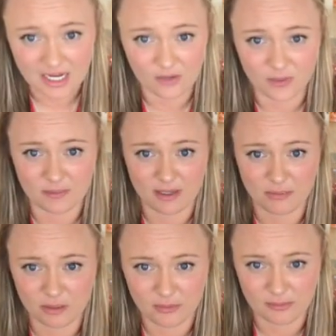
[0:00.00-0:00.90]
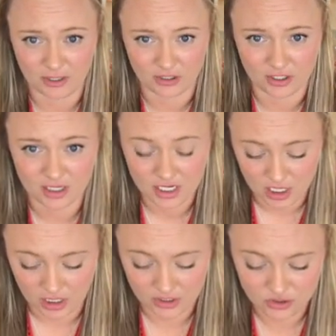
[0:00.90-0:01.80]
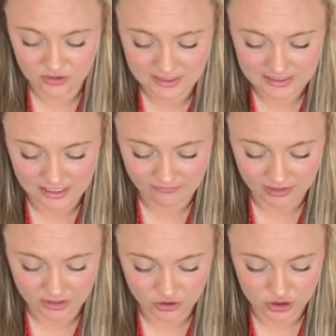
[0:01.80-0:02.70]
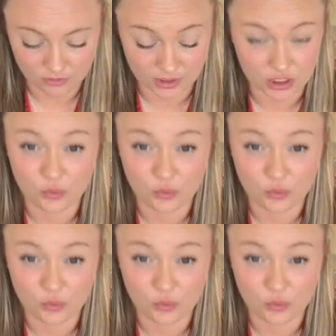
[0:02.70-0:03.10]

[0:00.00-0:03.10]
and with my purple marker, I drew this line right here showing